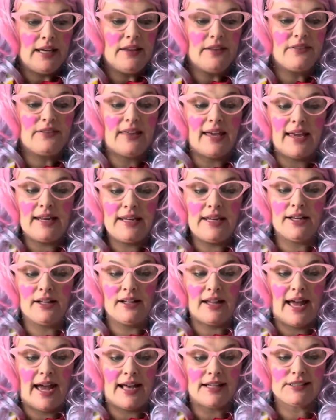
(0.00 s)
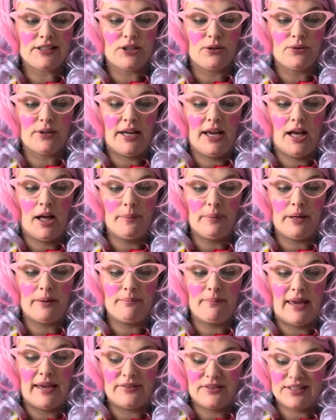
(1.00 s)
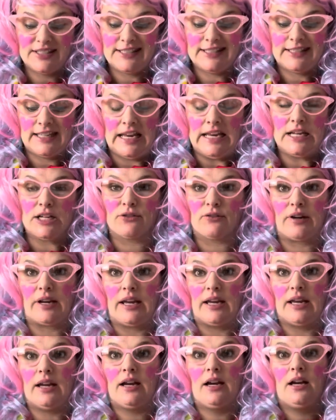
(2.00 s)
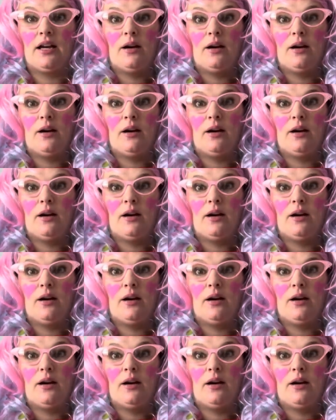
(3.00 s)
Then he'll ask you to help him make the scenery.